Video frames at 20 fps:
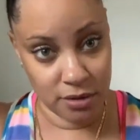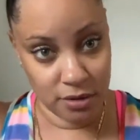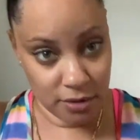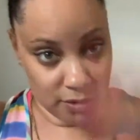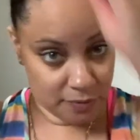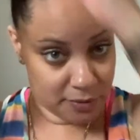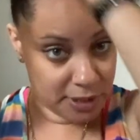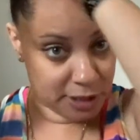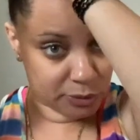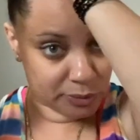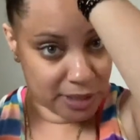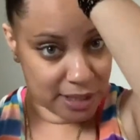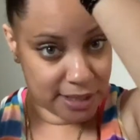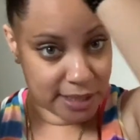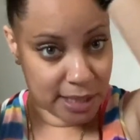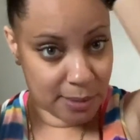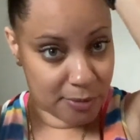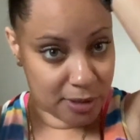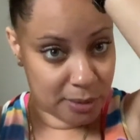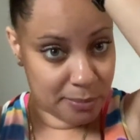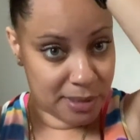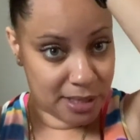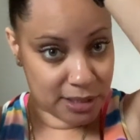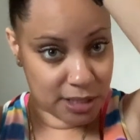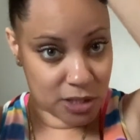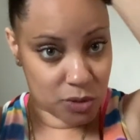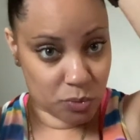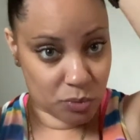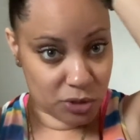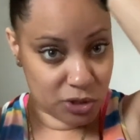for this one, I think I'm gonna make
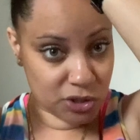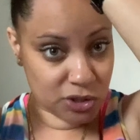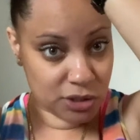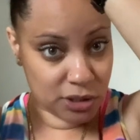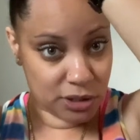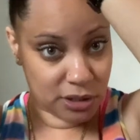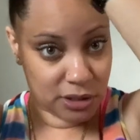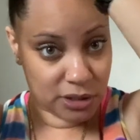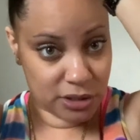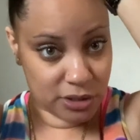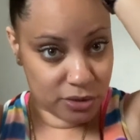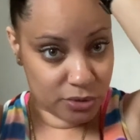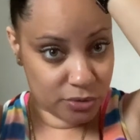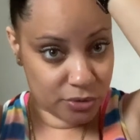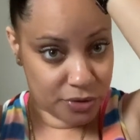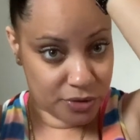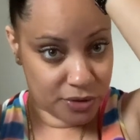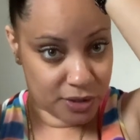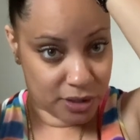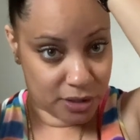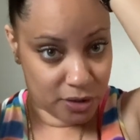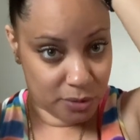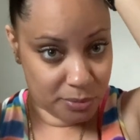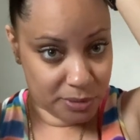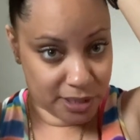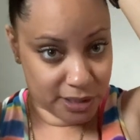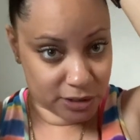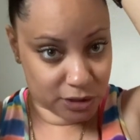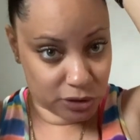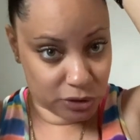this one just a little thinner
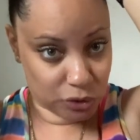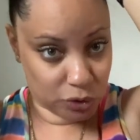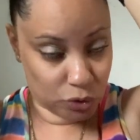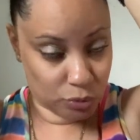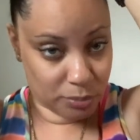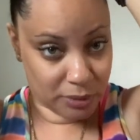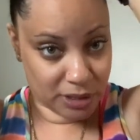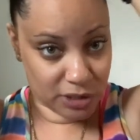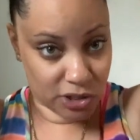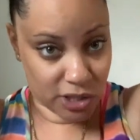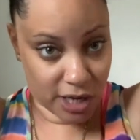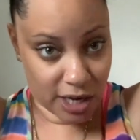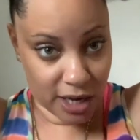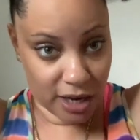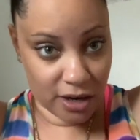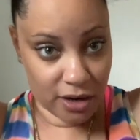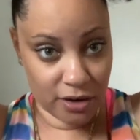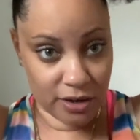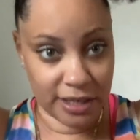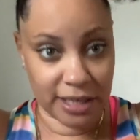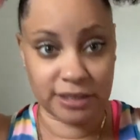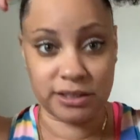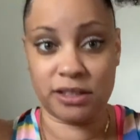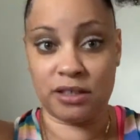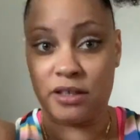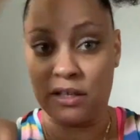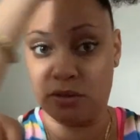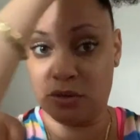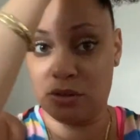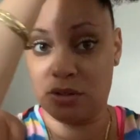because it's too much hair, and that's
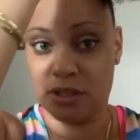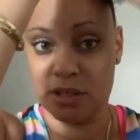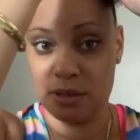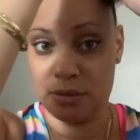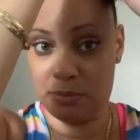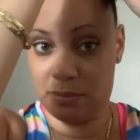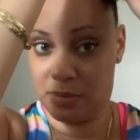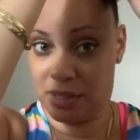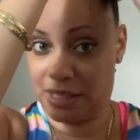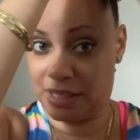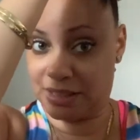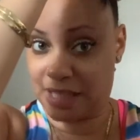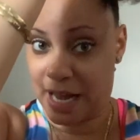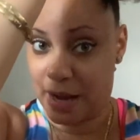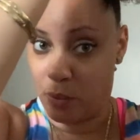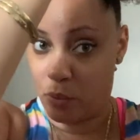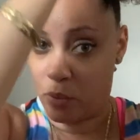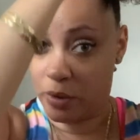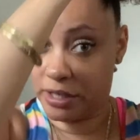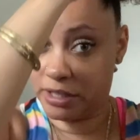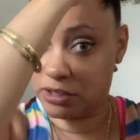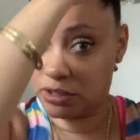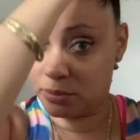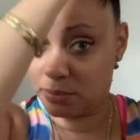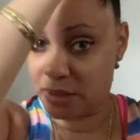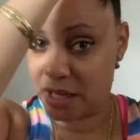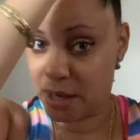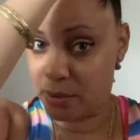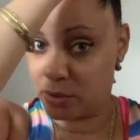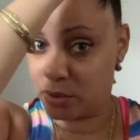another thing, because I want it to
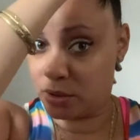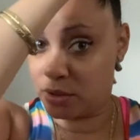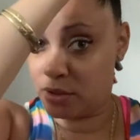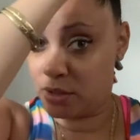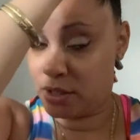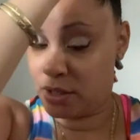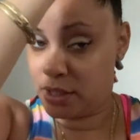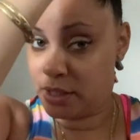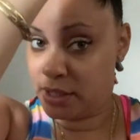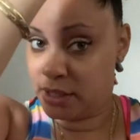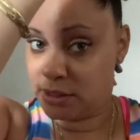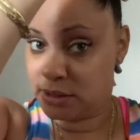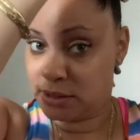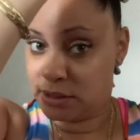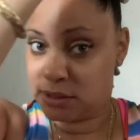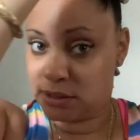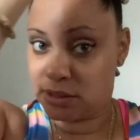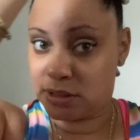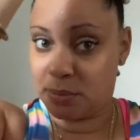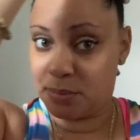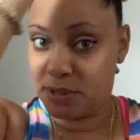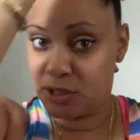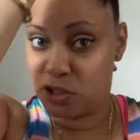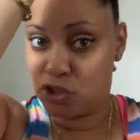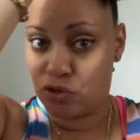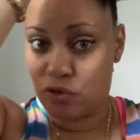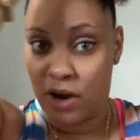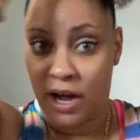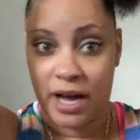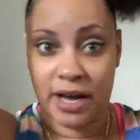be able to be
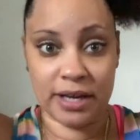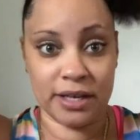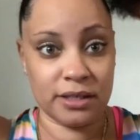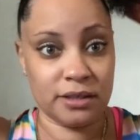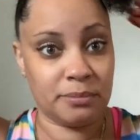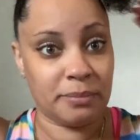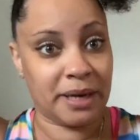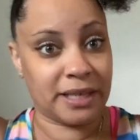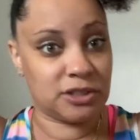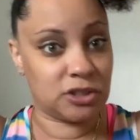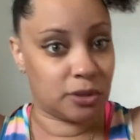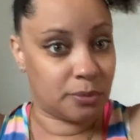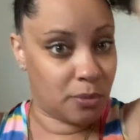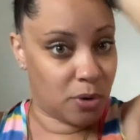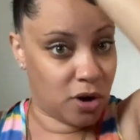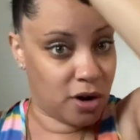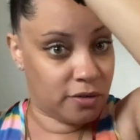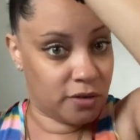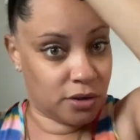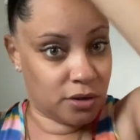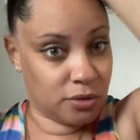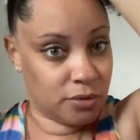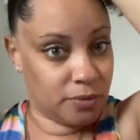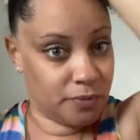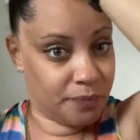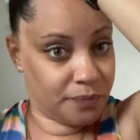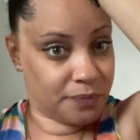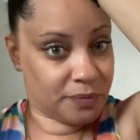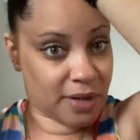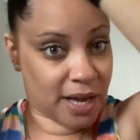dried by tomorrow.
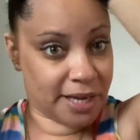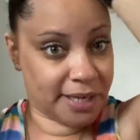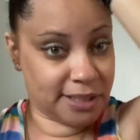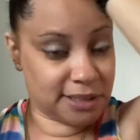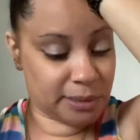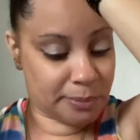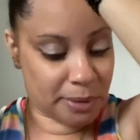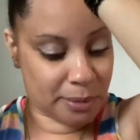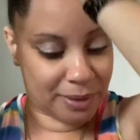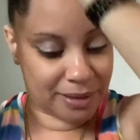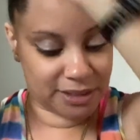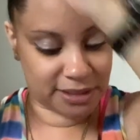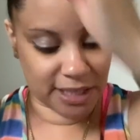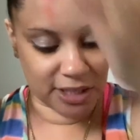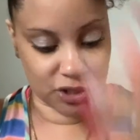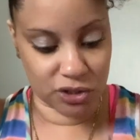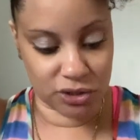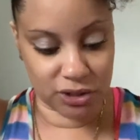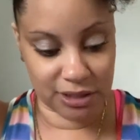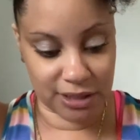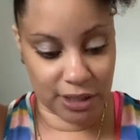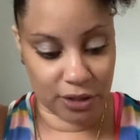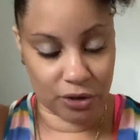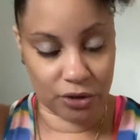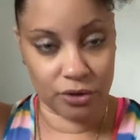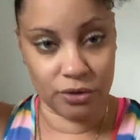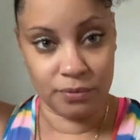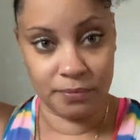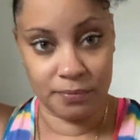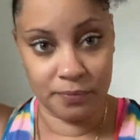I need to make my sections
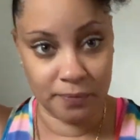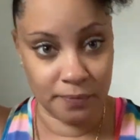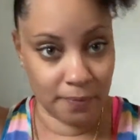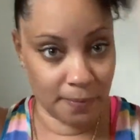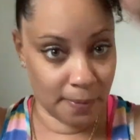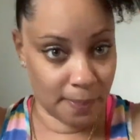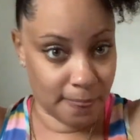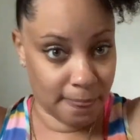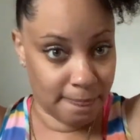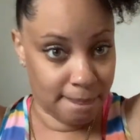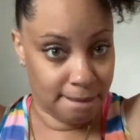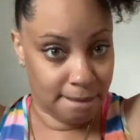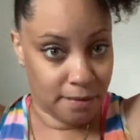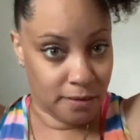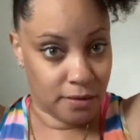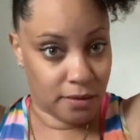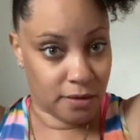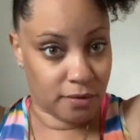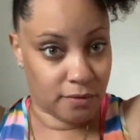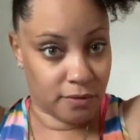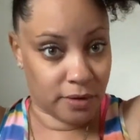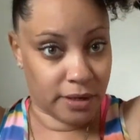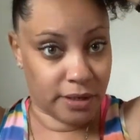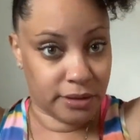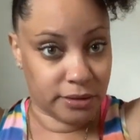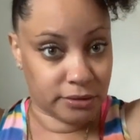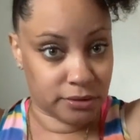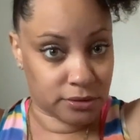thinner. All right,